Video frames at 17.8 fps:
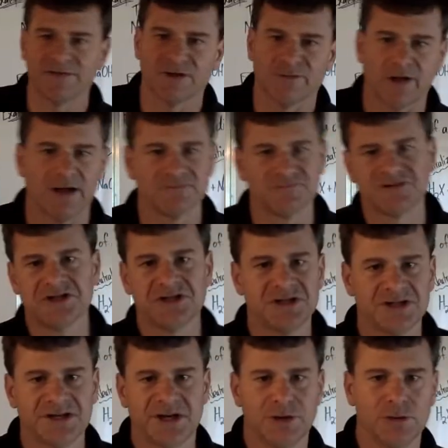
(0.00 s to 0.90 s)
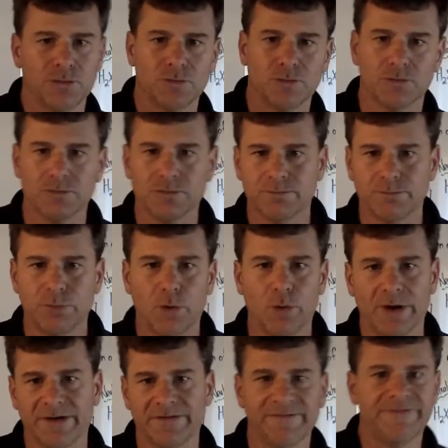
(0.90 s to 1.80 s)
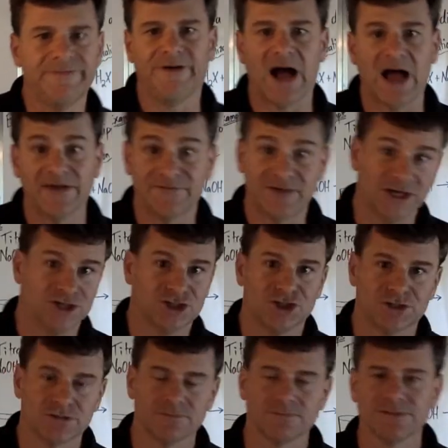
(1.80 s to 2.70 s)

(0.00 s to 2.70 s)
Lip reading: there around 2.5-ish,